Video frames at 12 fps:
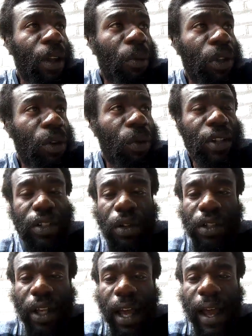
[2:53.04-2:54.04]
and when you
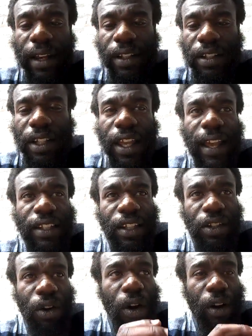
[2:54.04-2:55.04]
research the goddess, she has
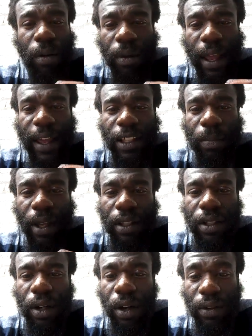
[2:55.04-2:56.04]
a dark
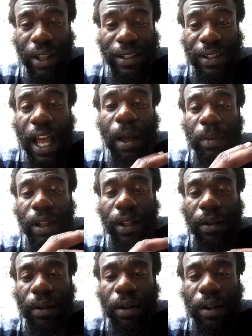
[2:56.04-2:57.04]
aspect to her that's
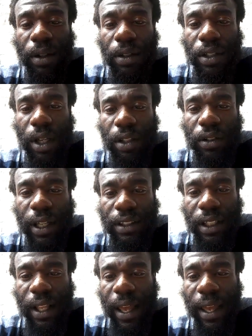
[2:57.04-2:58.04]
dominant, and she also
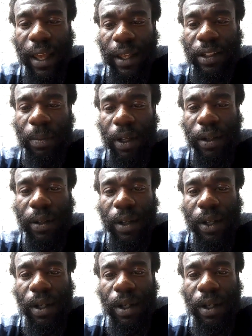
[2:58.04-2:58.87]
has a light aspect.